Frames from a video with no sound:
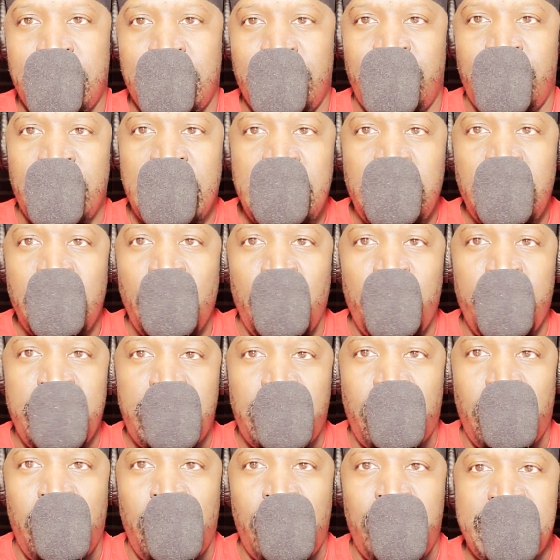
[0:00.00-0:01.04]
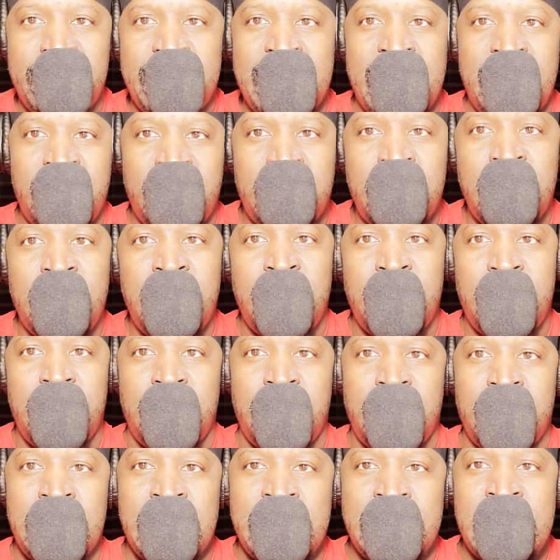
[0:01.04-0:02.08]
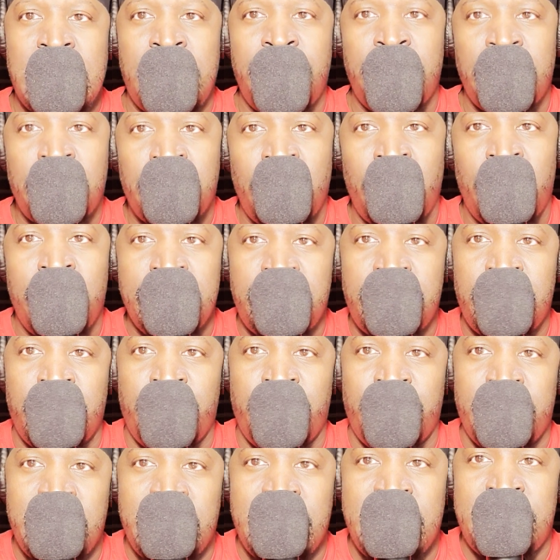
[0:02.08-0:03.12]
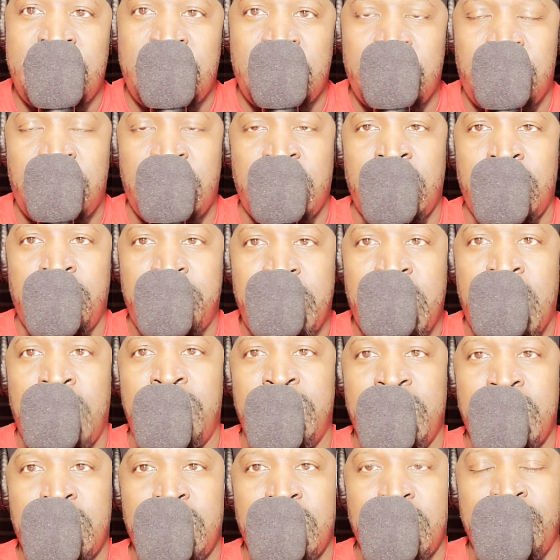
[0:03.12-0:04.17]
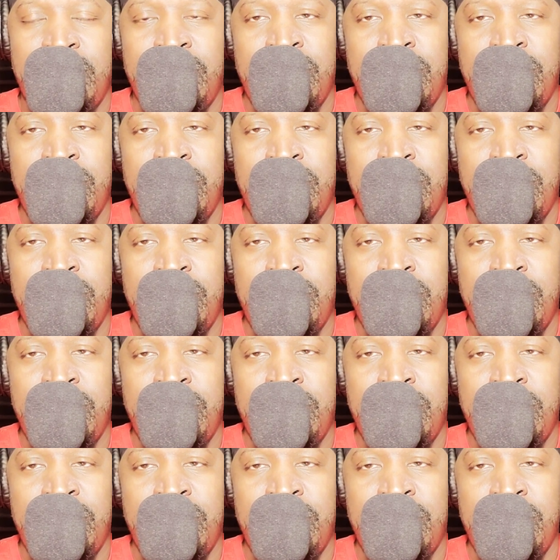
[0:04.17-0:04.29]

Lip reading: video record what they could, that they were going to release it to the public.